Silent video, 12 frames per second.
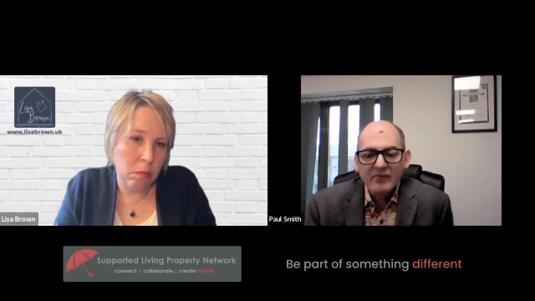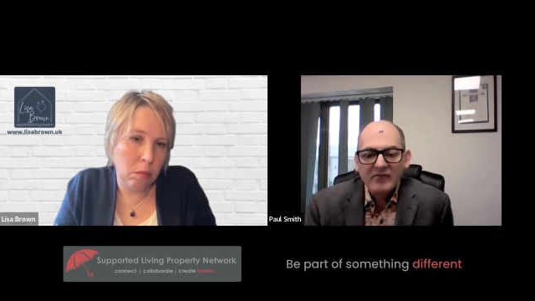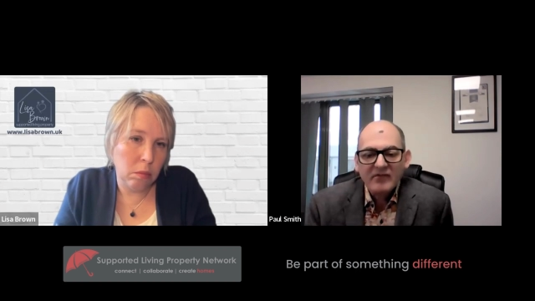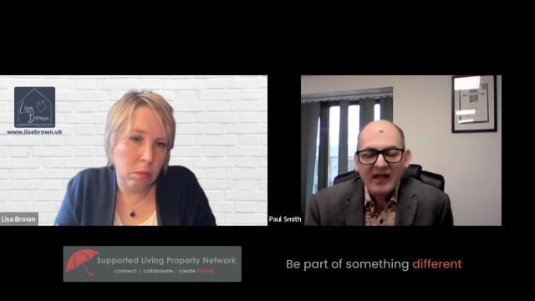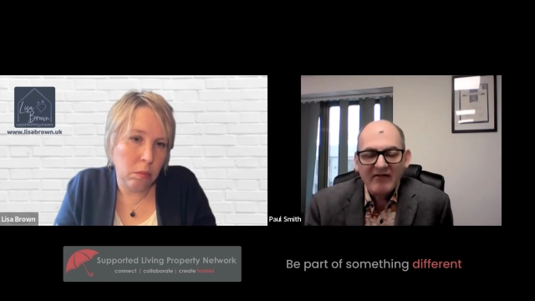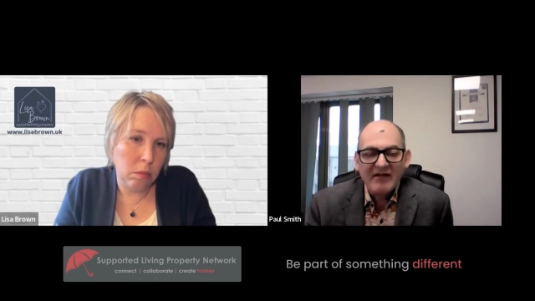
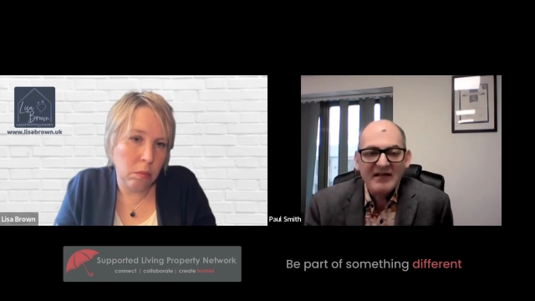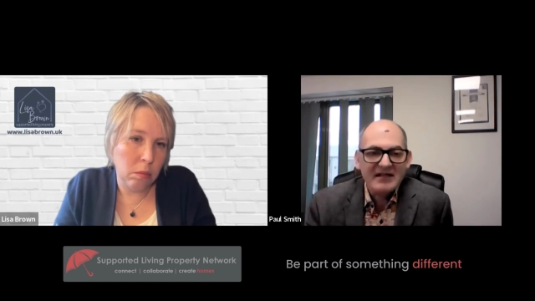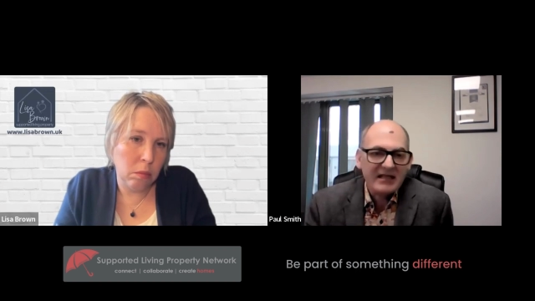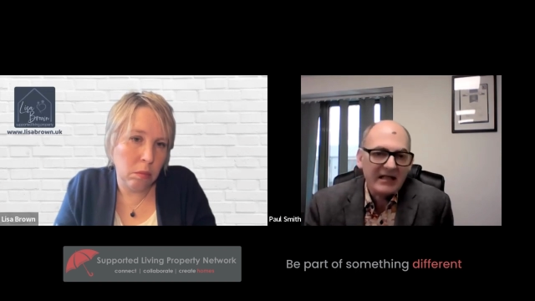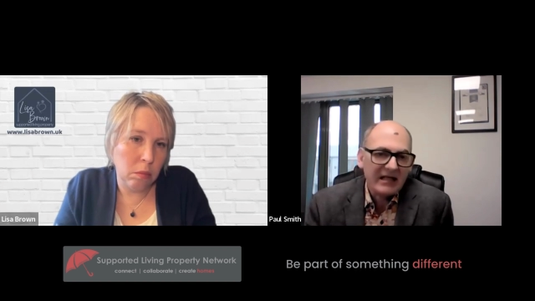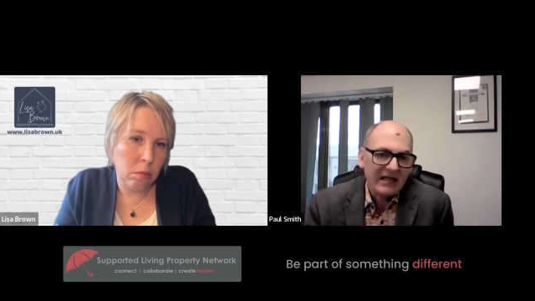Speaker 1: there is a
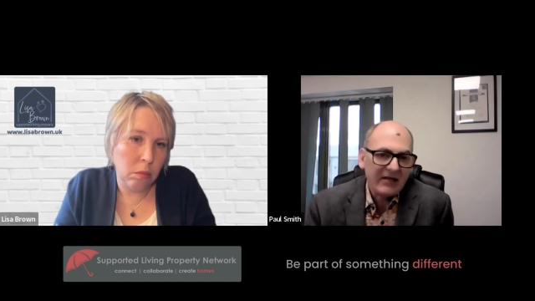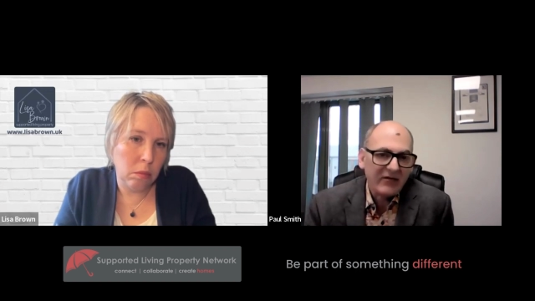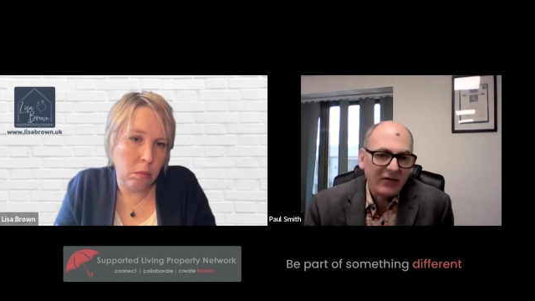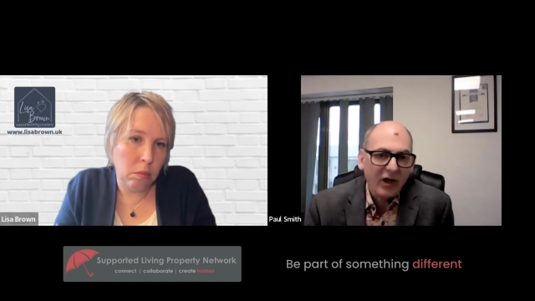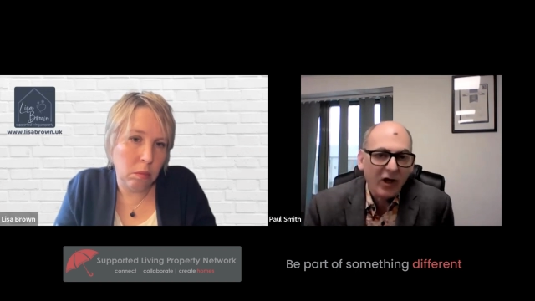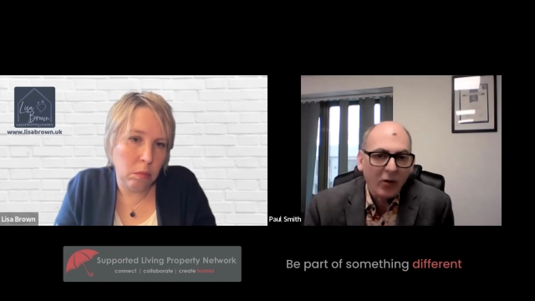need for
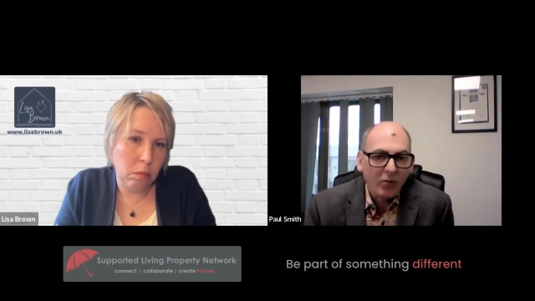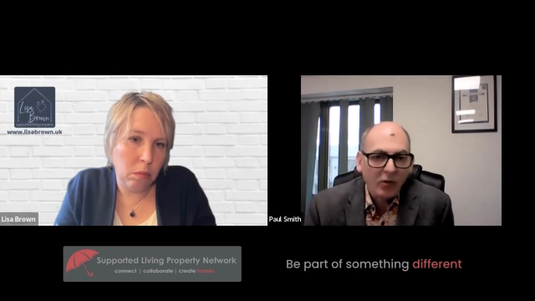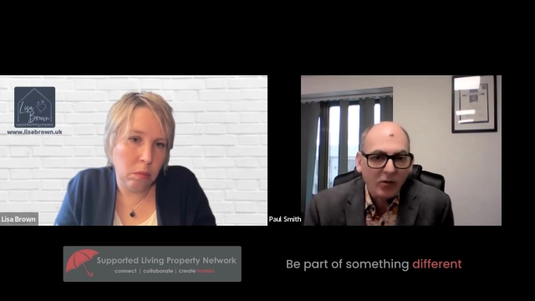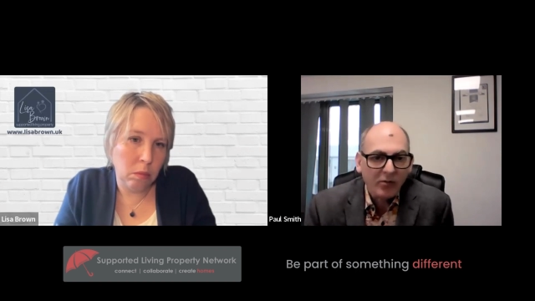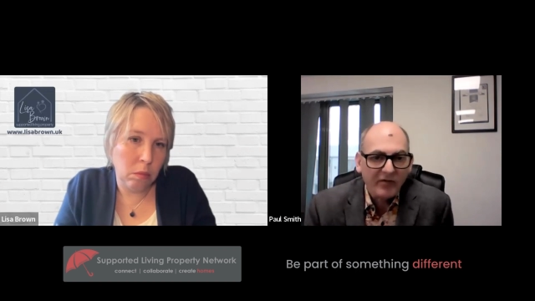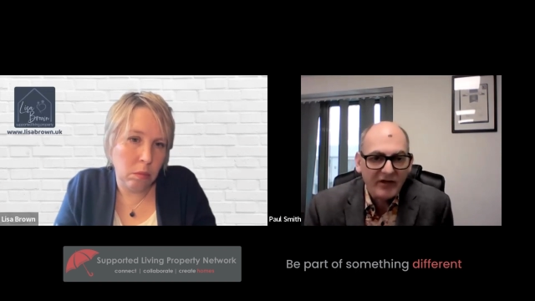a lot more
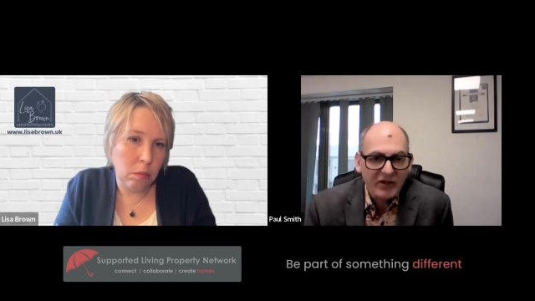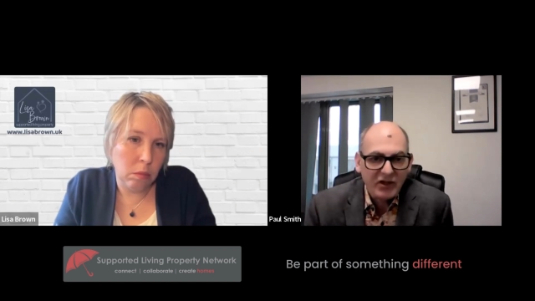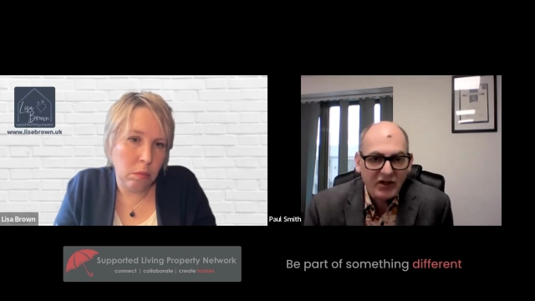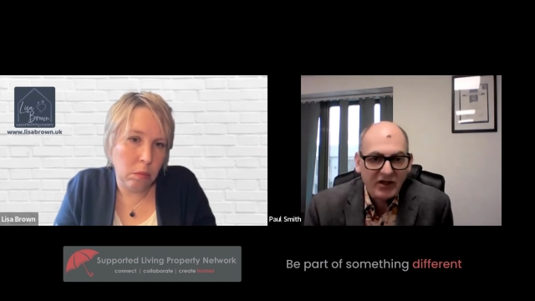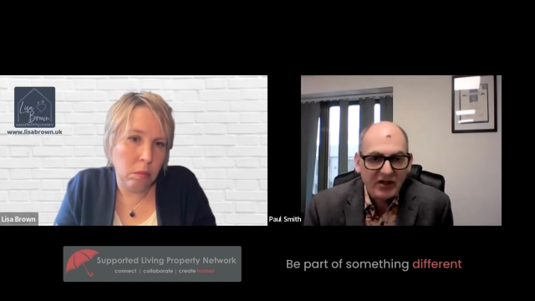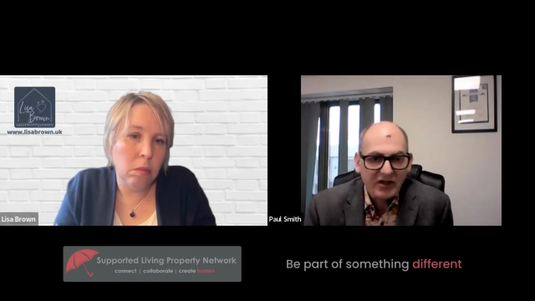
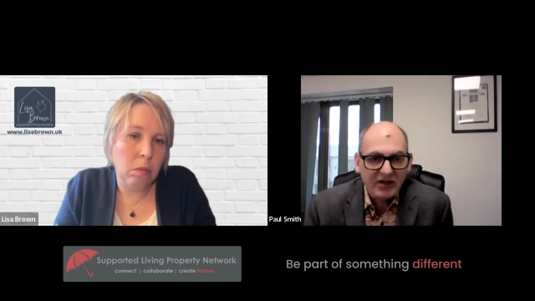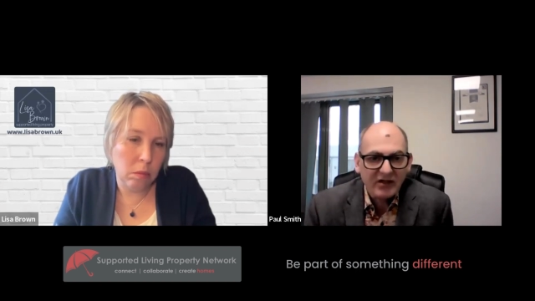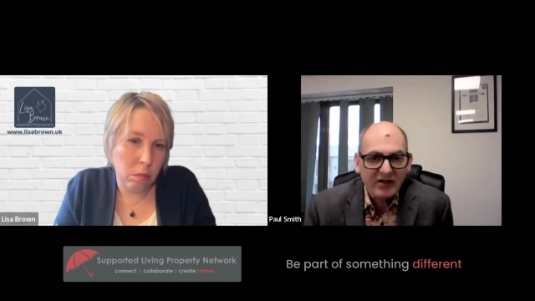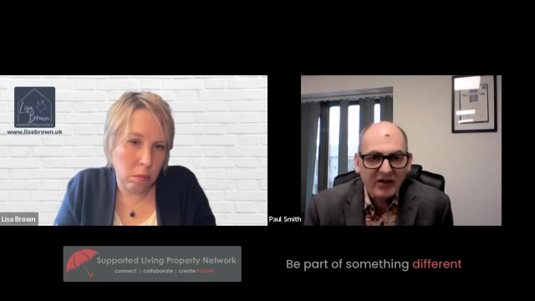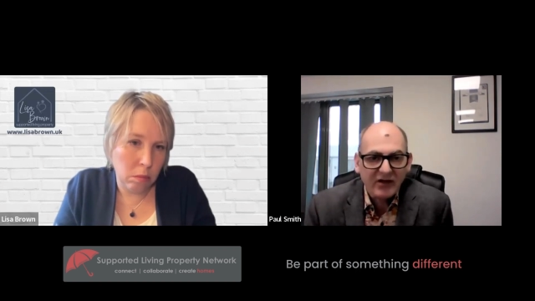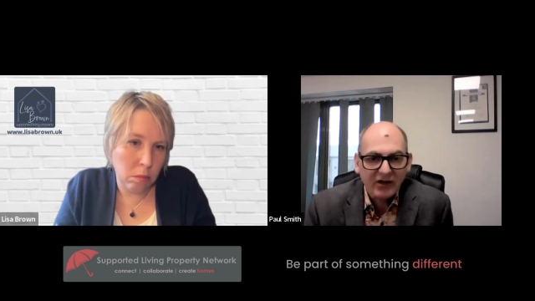provision than
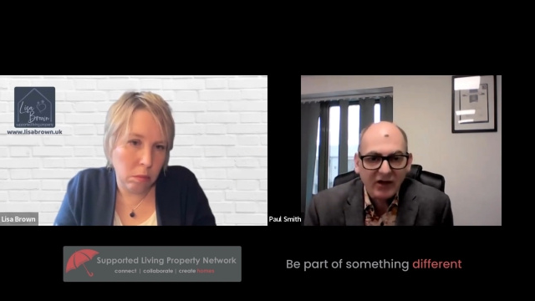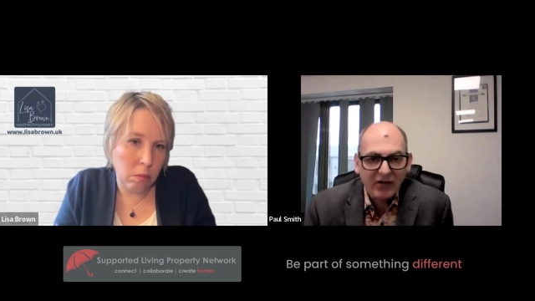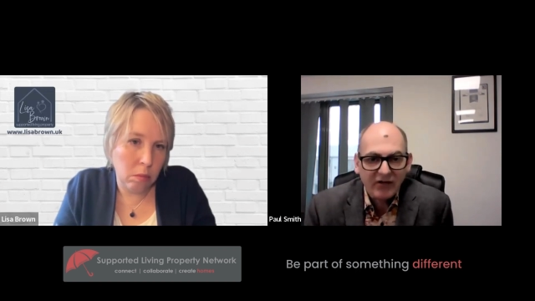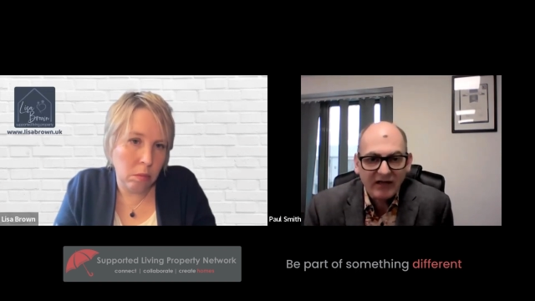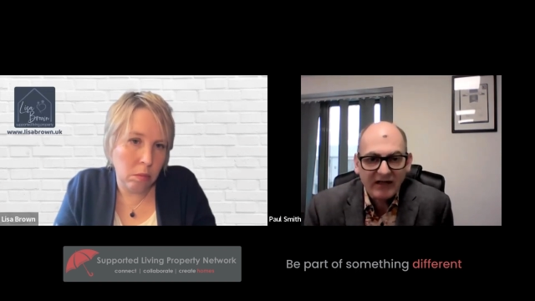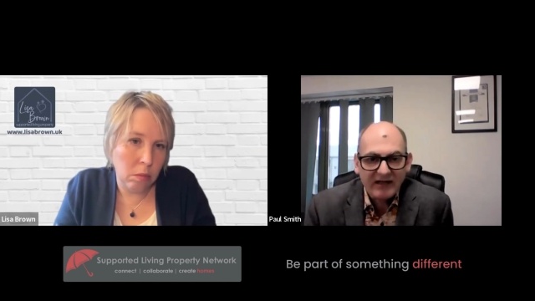
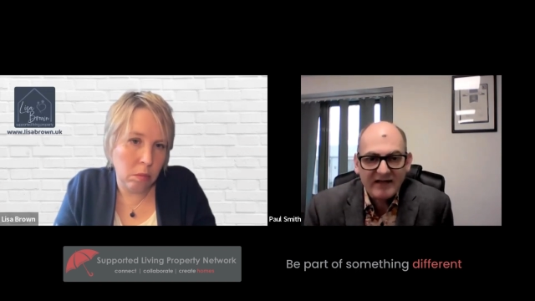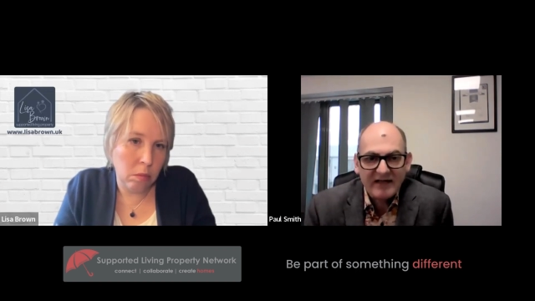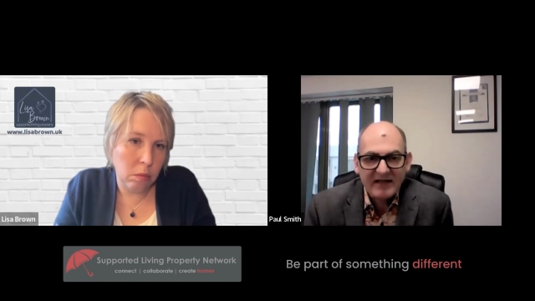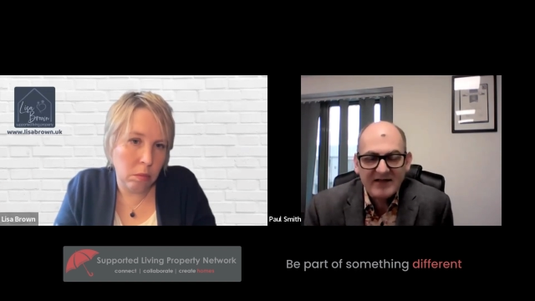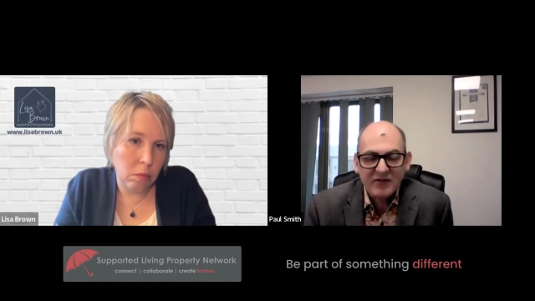currently exists.